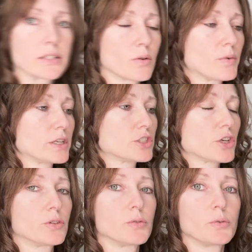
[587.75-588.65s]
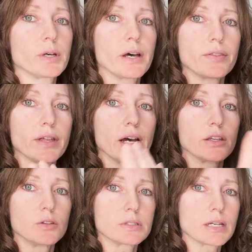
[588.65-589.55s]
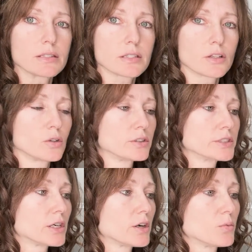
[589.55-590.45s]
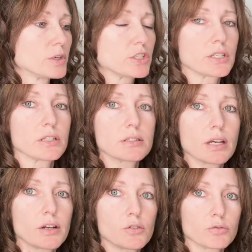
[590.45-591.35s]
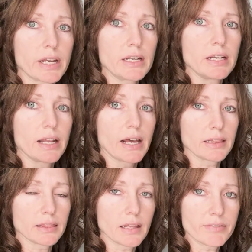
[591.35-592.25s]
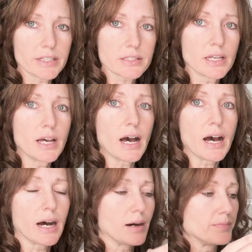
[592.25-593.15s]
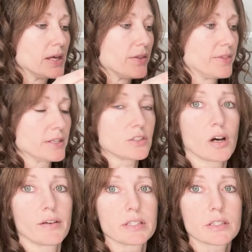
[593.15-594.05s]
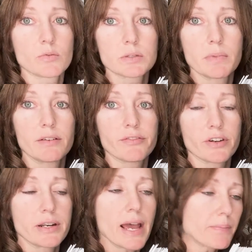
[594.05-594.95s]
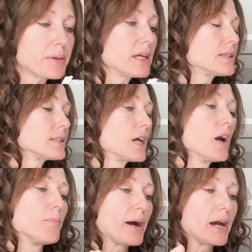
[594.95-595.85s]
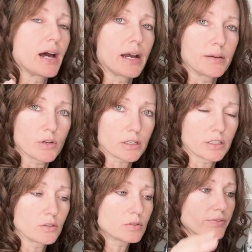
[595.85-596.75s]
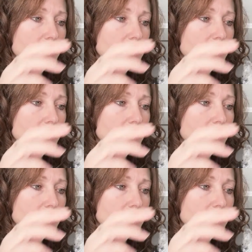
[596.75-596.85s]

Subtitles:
so I want to show you the utensil holder, which is great and I love it. This obviously was meant for napkins, but I am not going to use it for